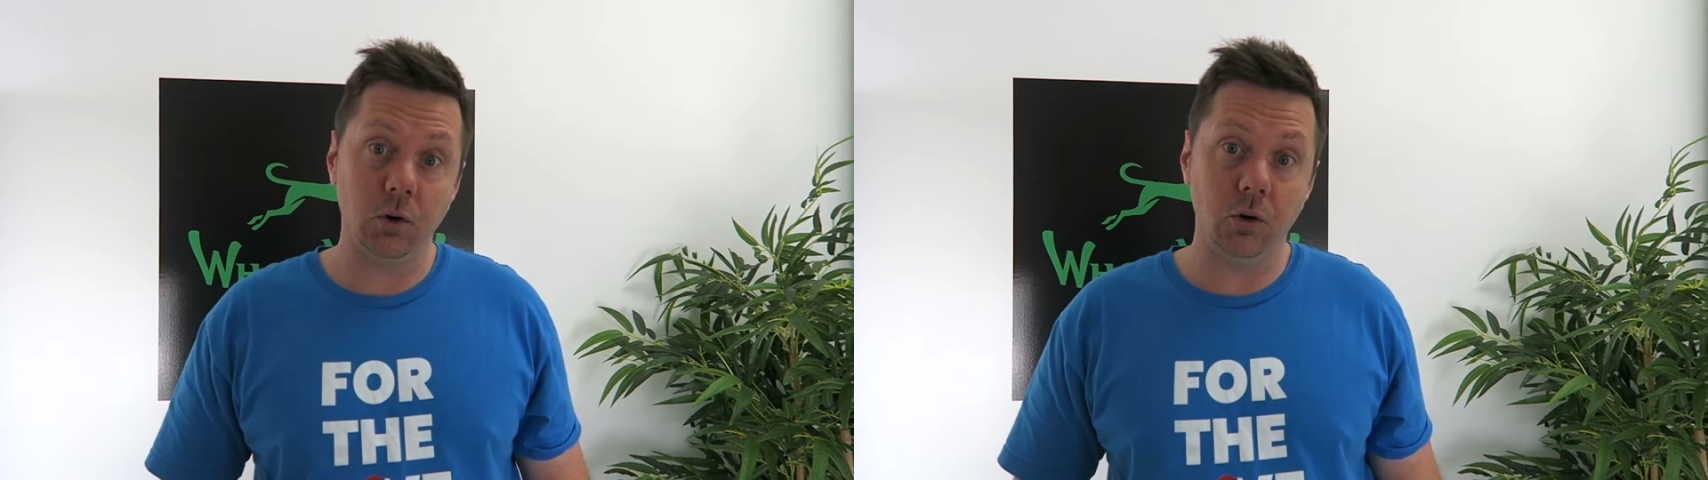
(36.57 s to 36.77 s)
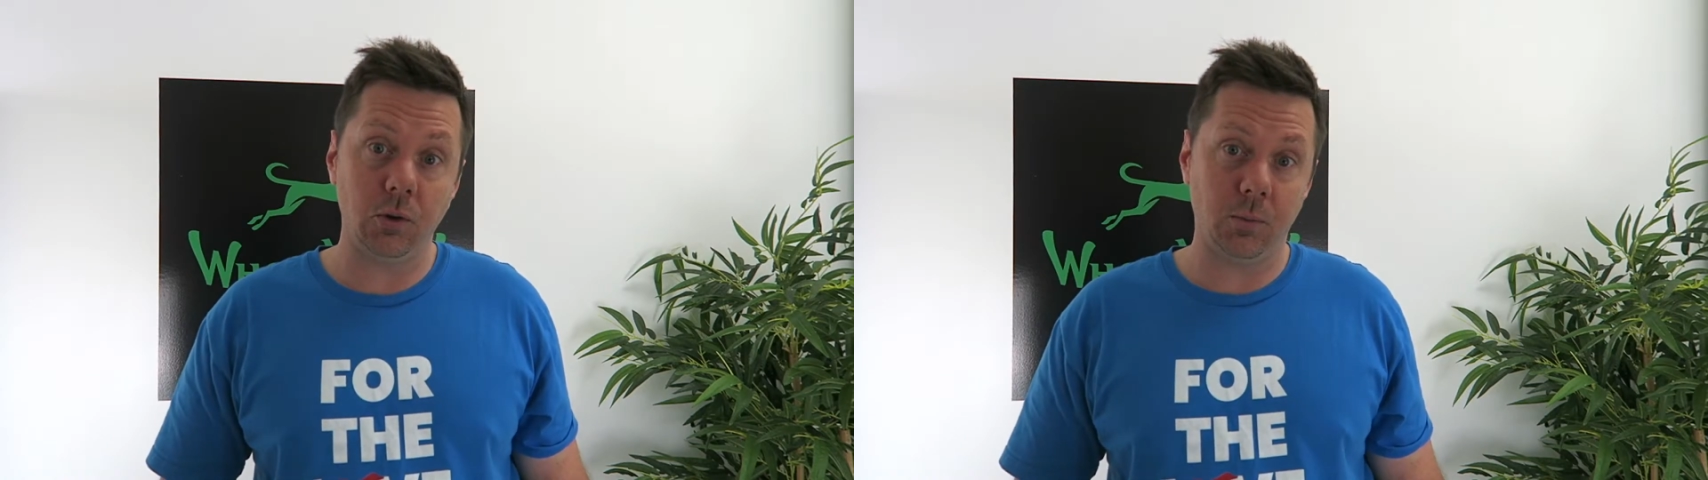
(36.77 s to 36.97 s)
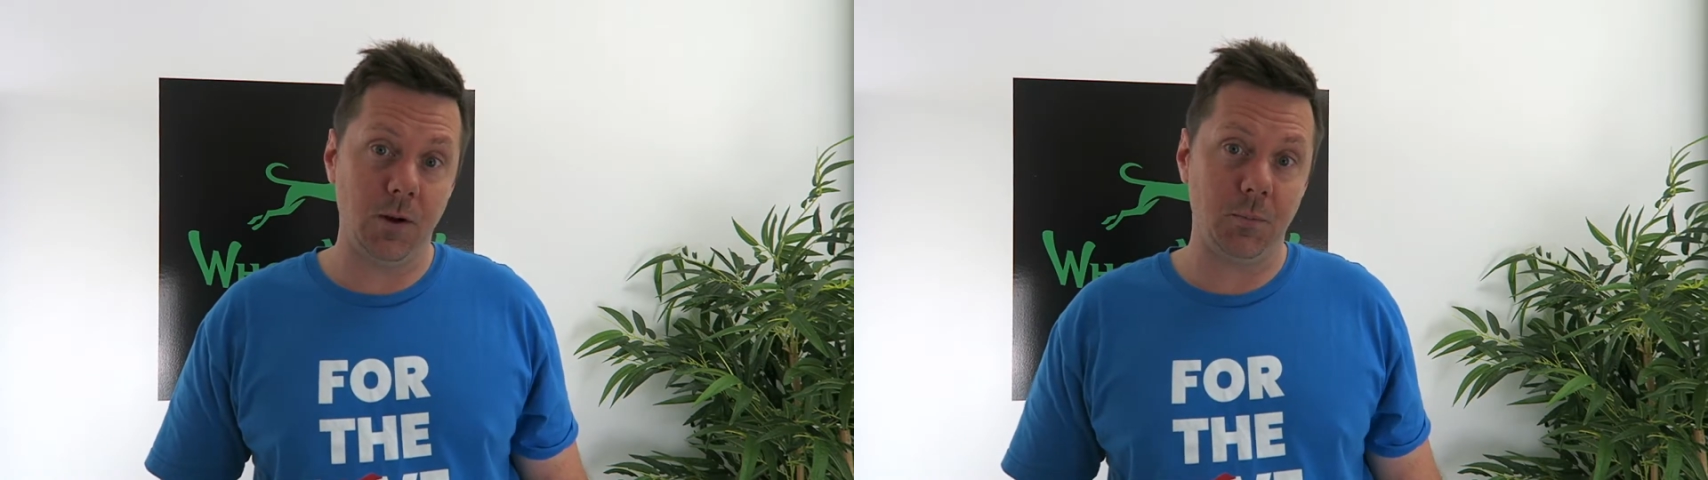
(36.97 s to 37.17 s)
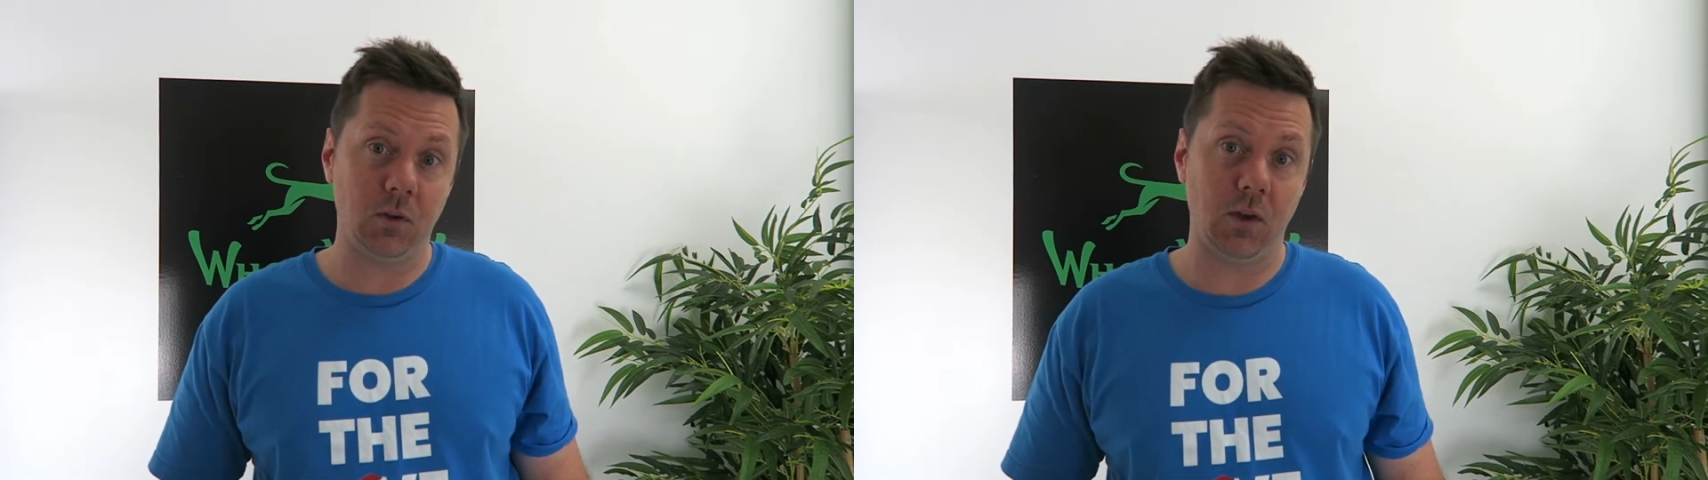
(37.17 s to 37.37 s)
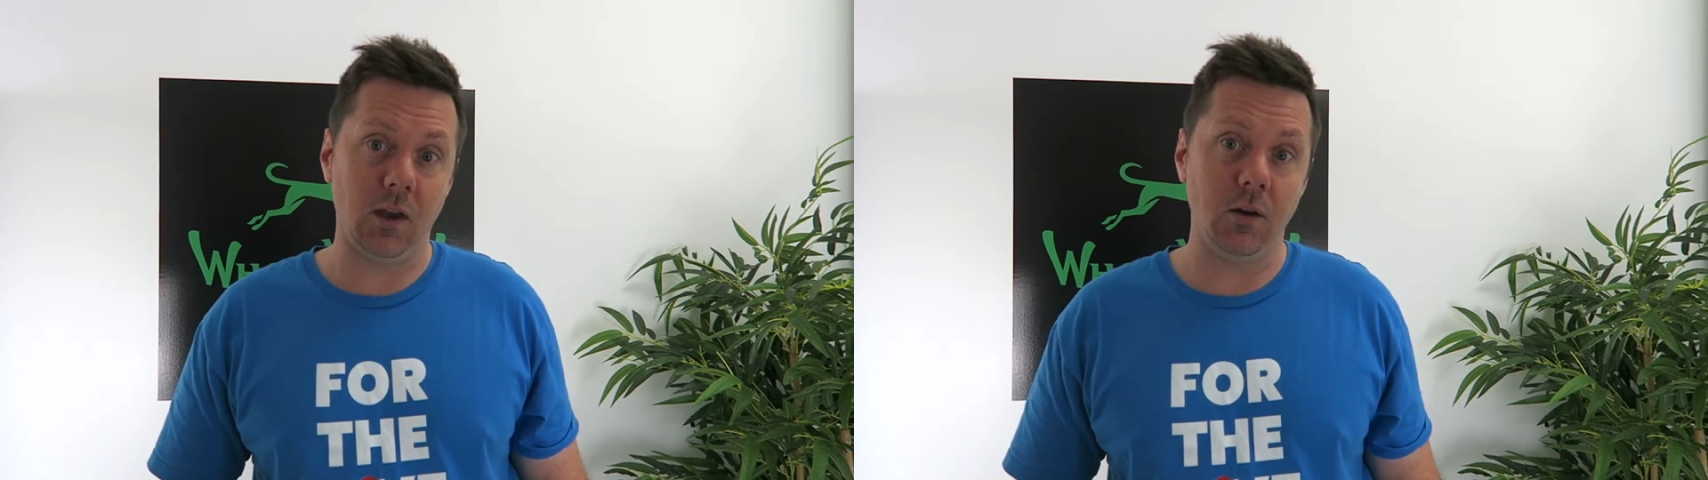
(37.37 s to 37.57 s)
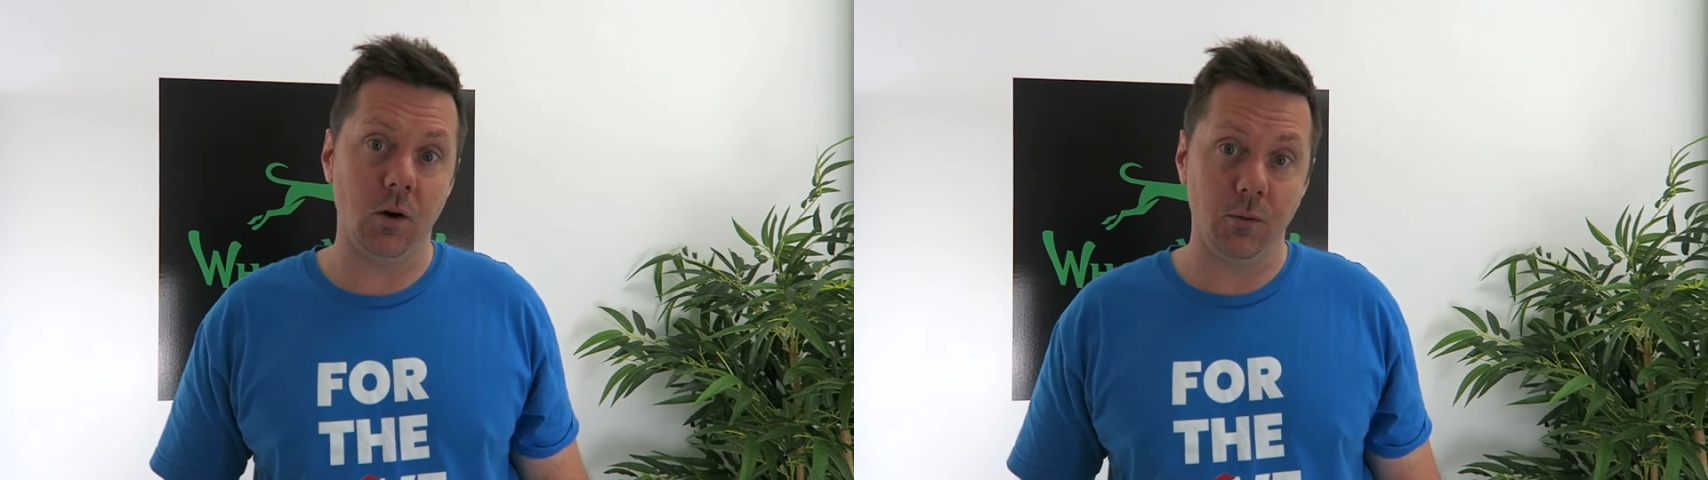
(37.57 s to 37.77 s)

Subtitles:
2 to 3%